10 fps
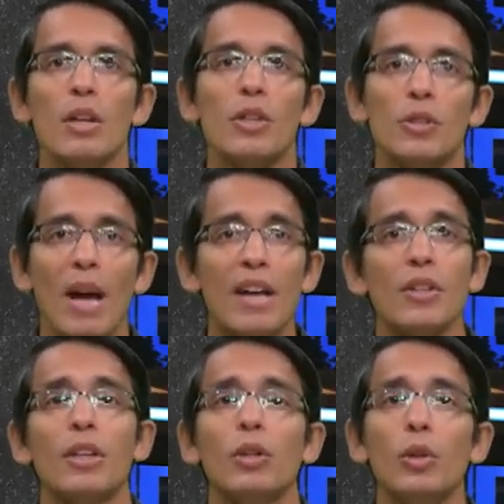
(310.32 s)
So as a
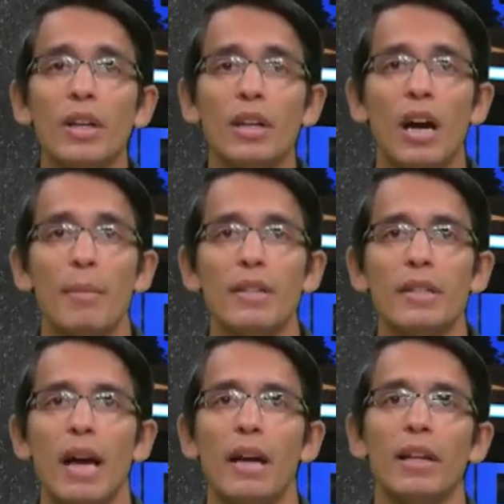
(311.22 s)
concluding comment,
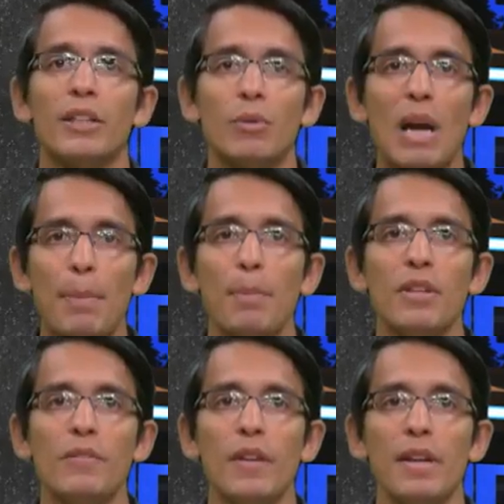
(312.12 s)
I'd like to wrap up
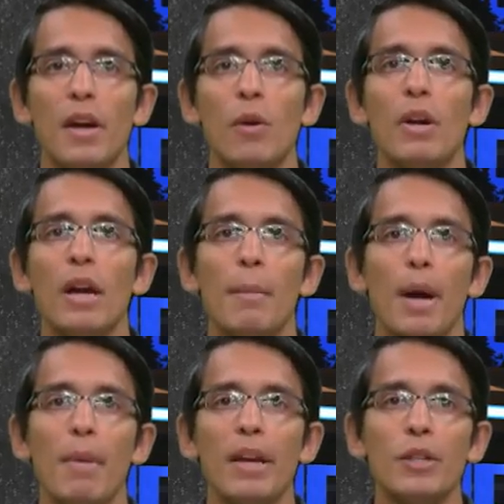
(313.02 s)
this video by
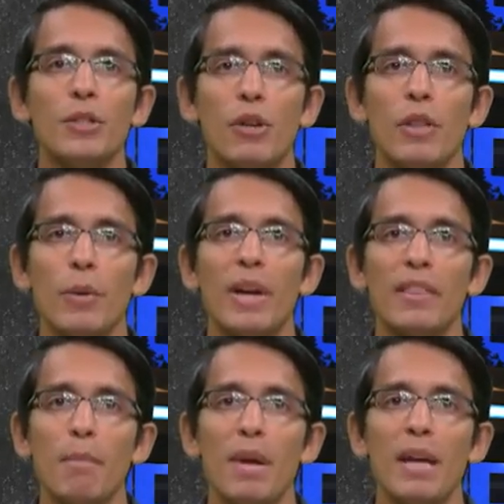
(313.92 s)
making sure that you get
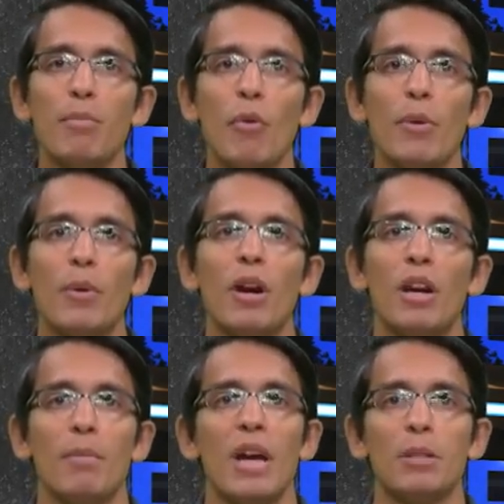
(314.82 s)
the main point
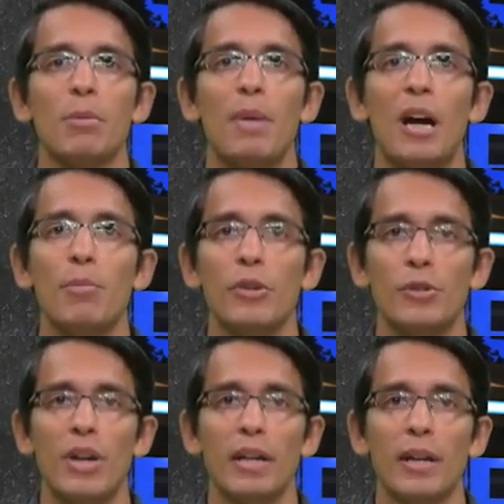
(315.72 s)
regarding maximum power point
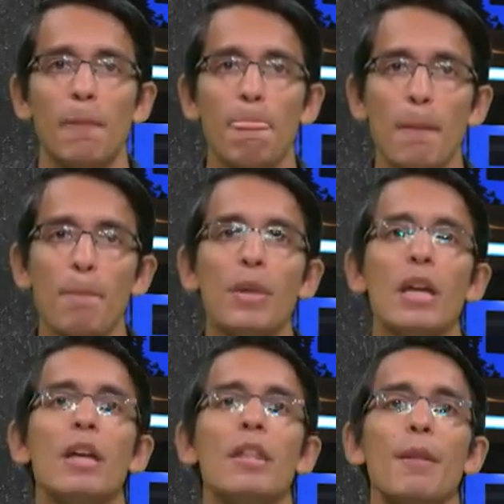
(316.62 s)
tracking.
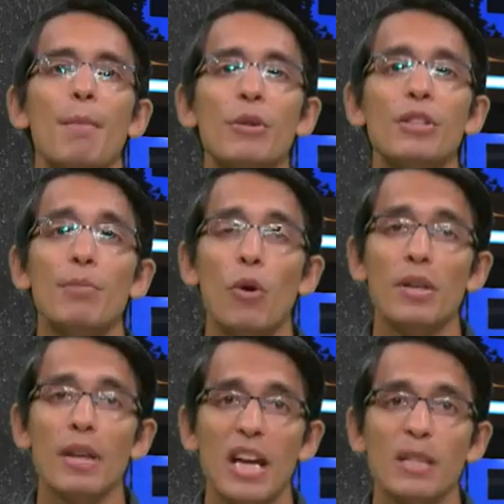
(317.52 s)
The most
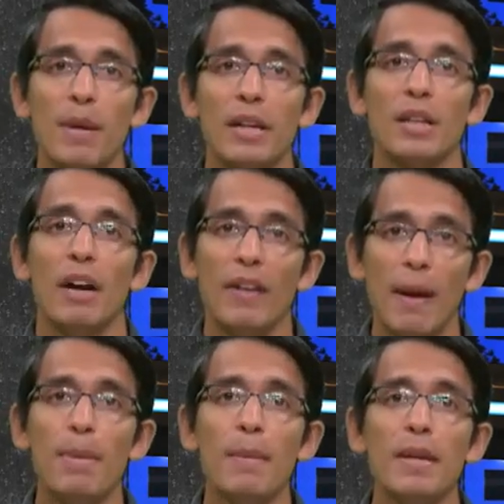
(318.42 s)
important aspect of
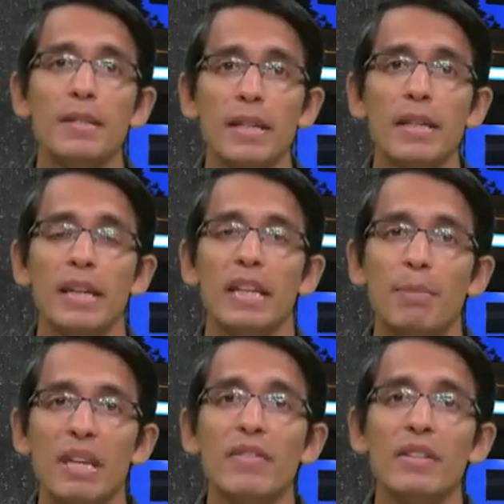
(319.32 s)
Mppt in a
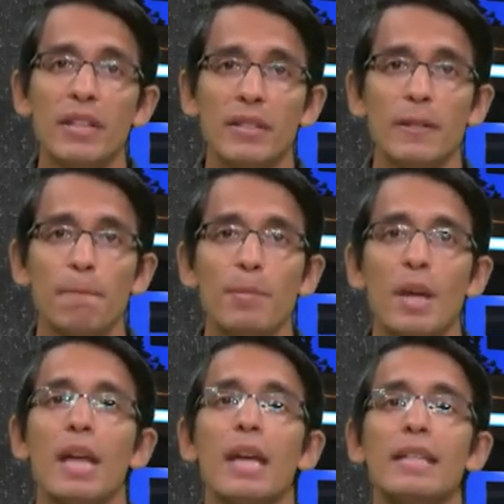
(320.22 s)
PV system
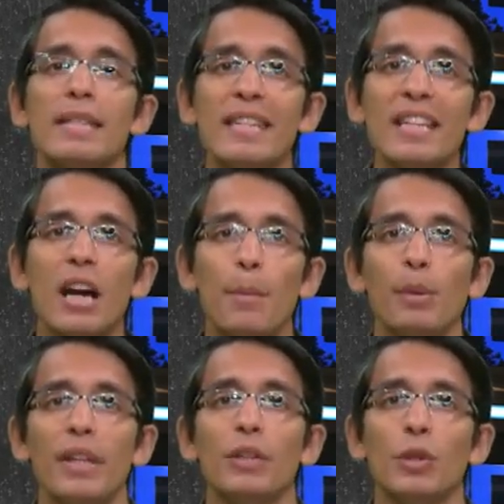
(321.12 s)
is
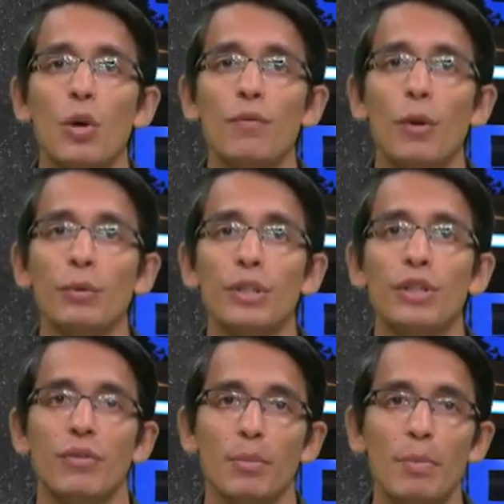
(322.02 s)
decoupling the load voltage
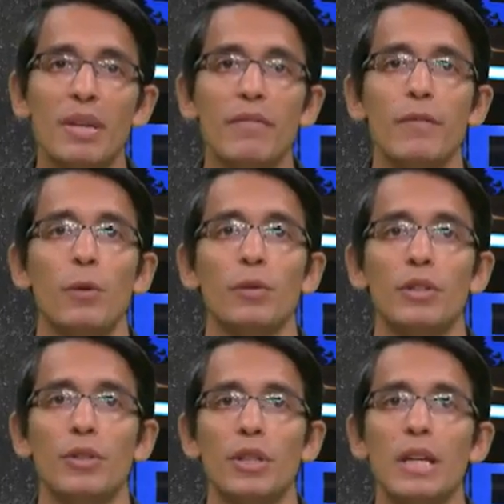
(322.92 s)
from the PV
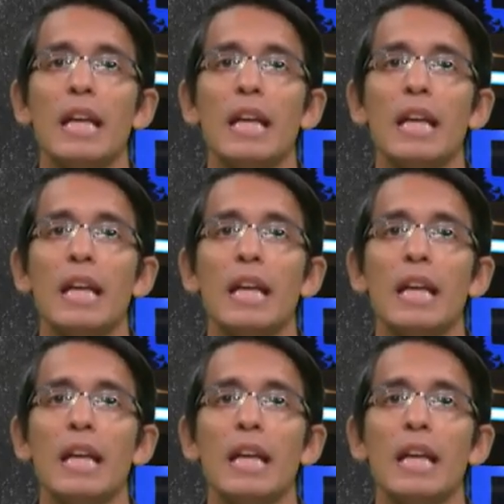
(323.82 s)
voltage.